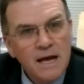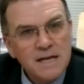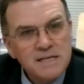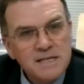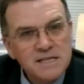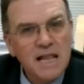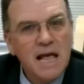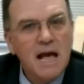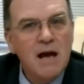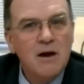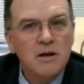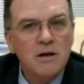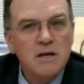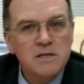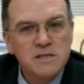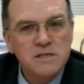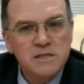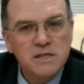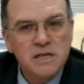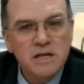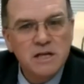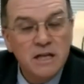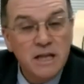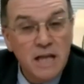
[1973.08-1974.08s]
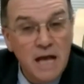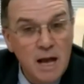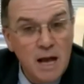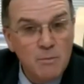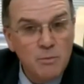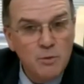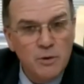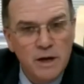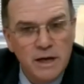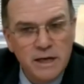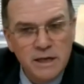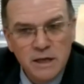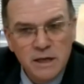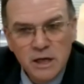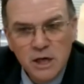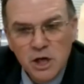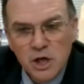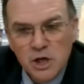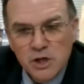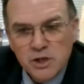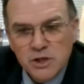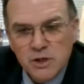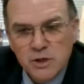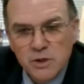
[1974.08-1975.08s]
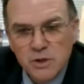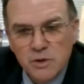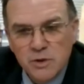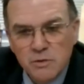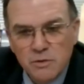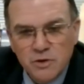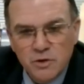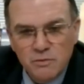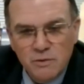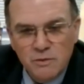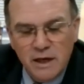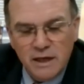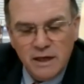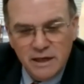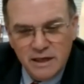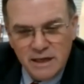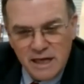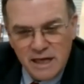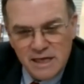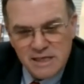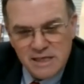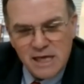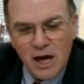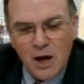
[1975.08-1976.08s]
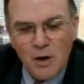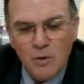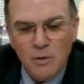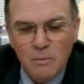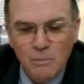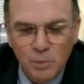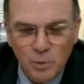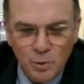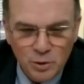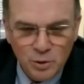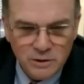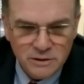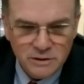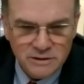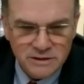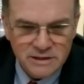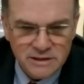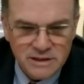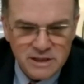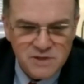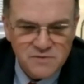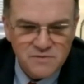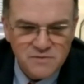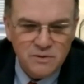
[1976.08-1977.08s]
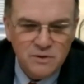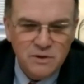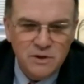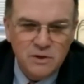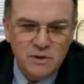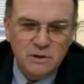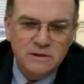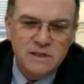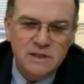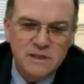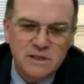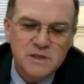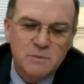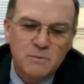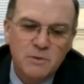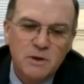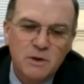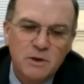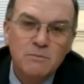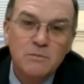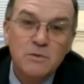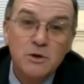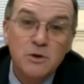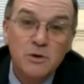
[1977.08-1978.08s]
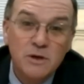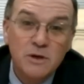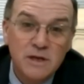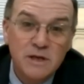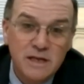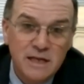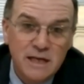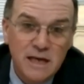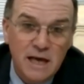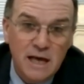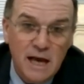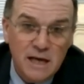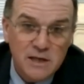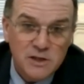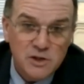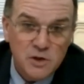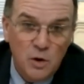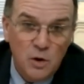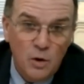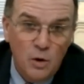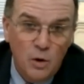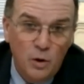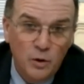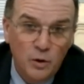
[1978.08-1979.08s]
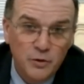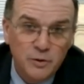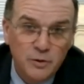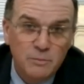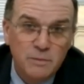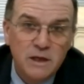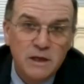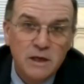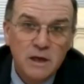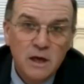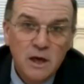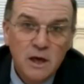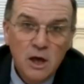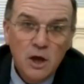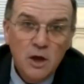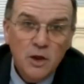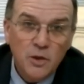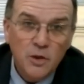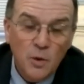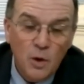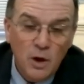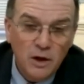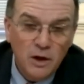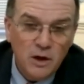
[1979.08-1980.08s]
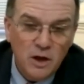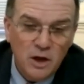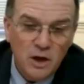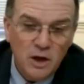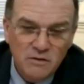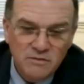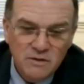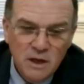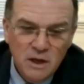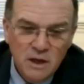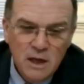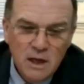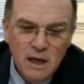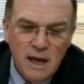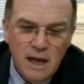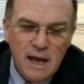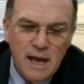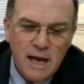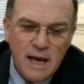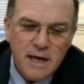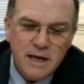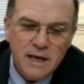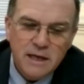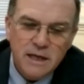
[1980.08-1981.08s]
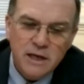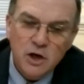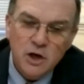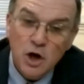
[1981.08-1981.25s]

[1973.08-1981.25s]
has allowed us to collaborate to recognize how important it is for the autism community as a whole to be thought of and